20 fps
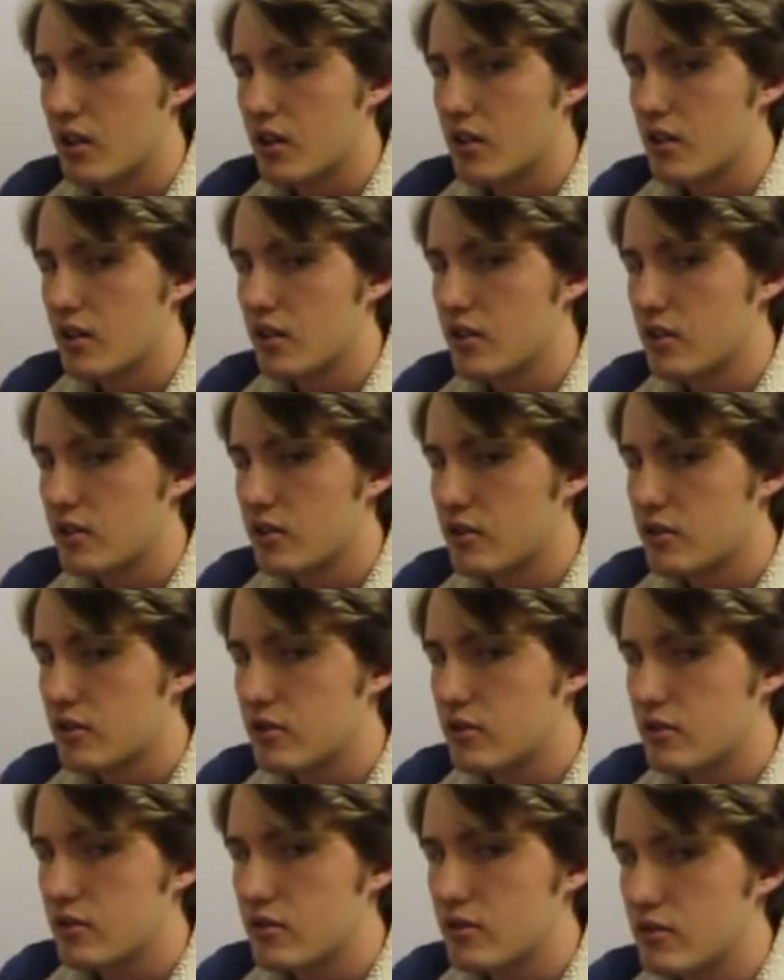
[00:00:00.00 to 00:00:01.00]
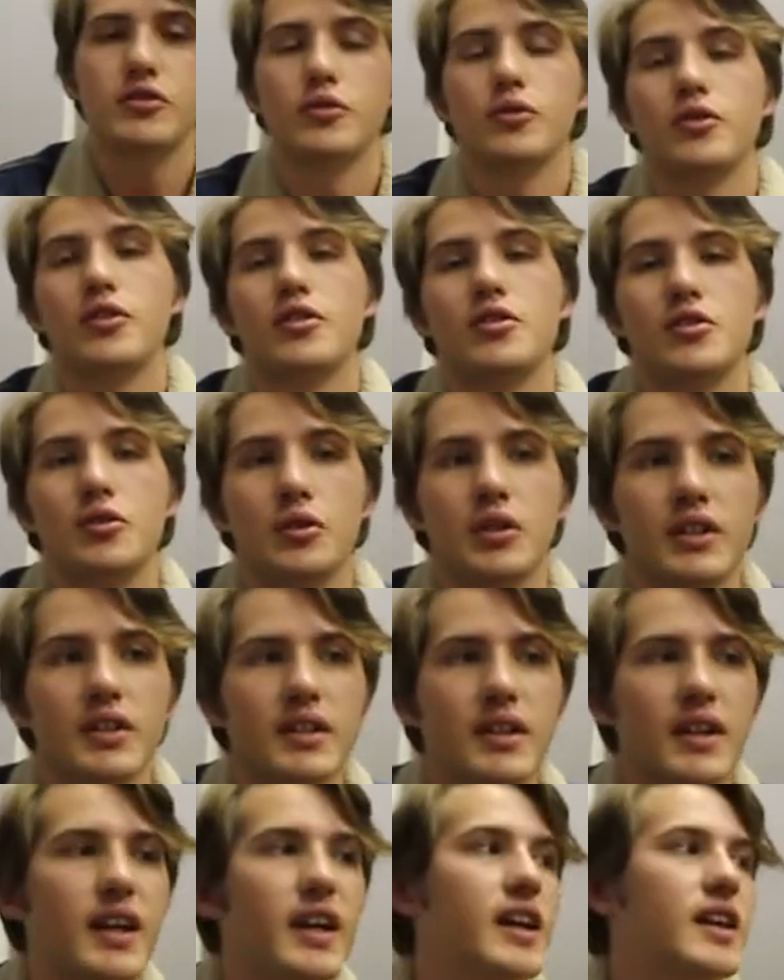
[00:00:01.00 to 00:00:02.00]
and story
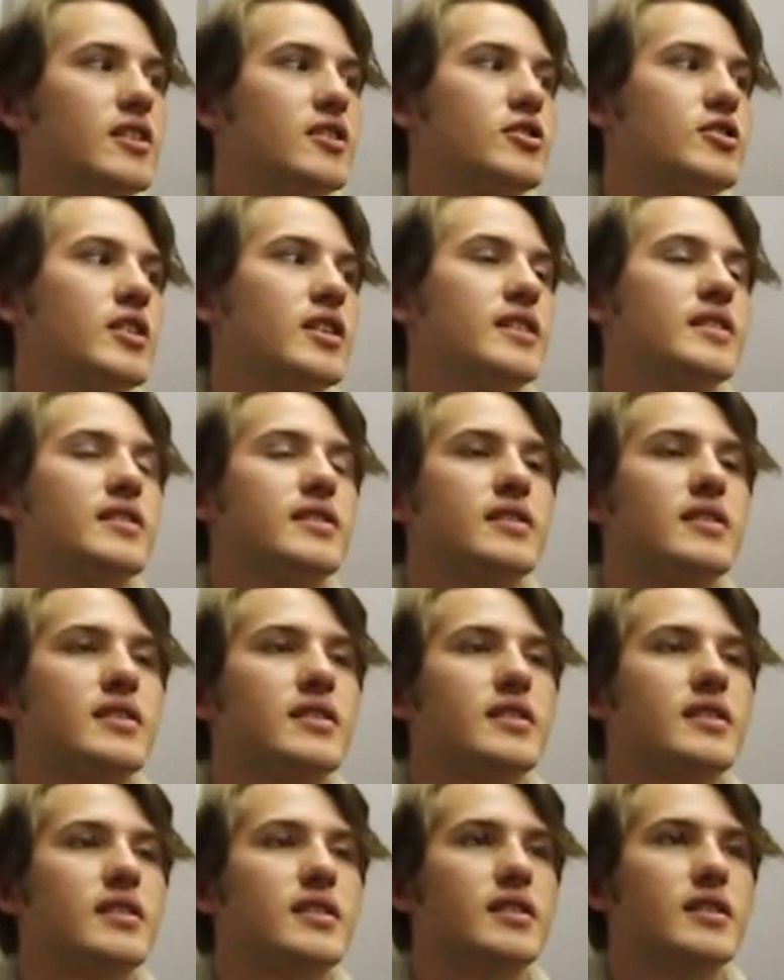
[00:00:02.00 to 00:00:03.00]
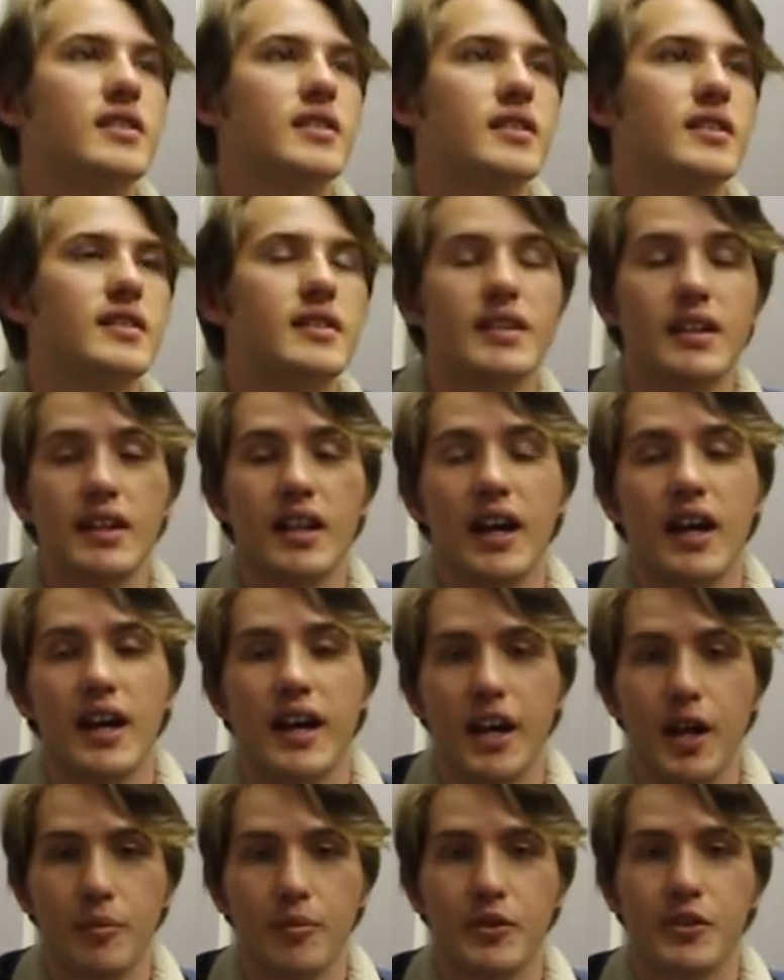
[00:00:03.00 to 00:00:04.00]
short, it just did not
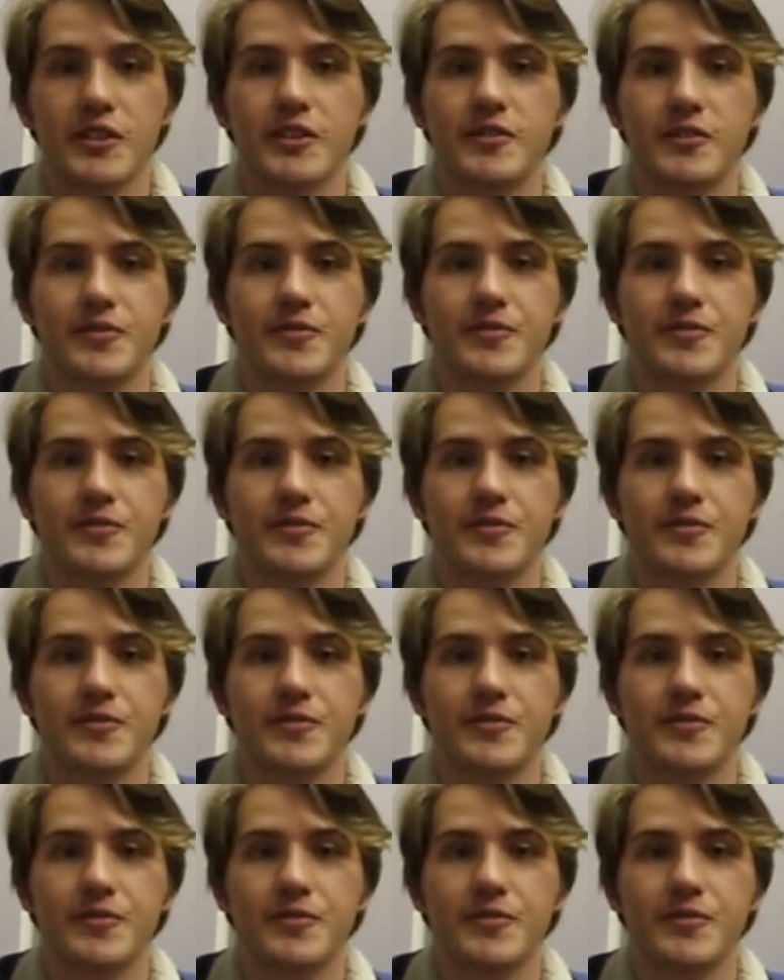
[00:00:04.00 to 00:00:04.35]
happen.